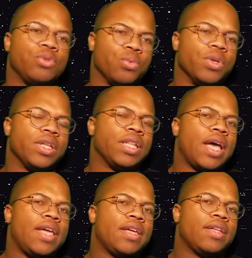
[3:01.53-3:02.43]
to really
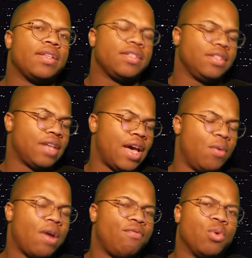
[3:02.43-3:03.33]
like it.
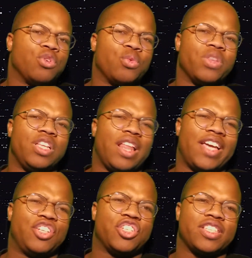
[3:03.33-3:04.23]
I've grown to really
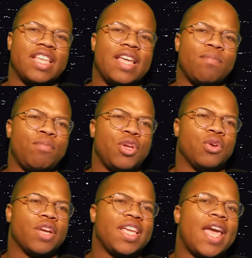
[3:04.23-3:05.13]
like just the
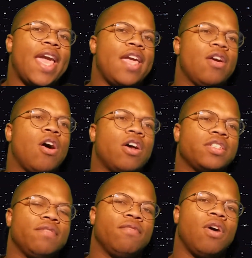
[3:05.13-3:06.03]
pure
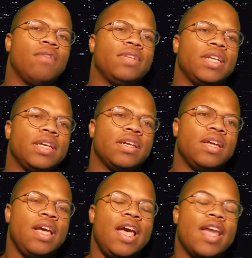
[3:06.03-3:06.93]
chaos involved in it.
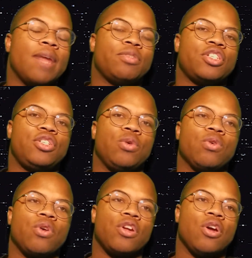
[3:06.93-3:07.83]
And I'm still
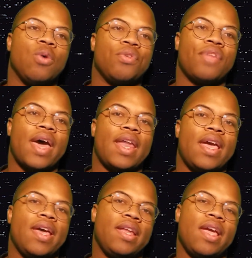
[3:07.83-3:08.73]
going to go with that
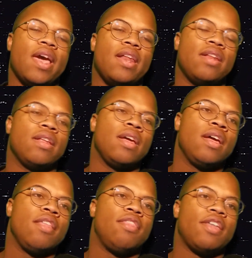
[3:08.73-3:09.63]
headcanon
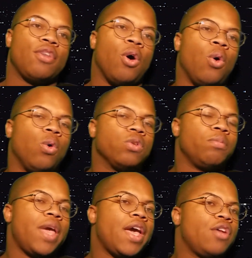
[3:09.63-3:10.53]
that the old
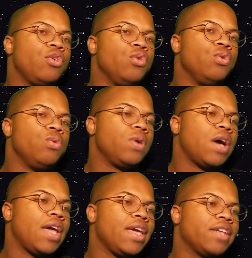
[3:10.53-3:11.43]
man who,
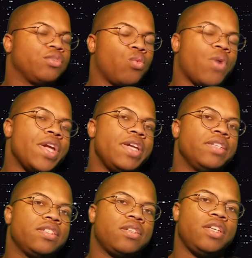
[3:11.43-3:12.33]
I guess,
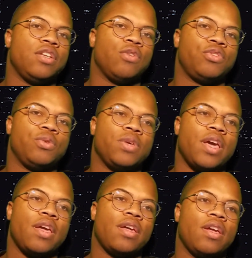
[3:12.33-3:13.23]
raised
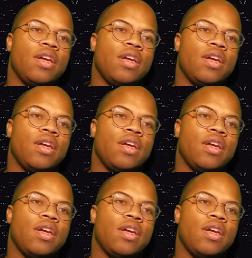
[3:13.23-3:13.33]
Inosuke,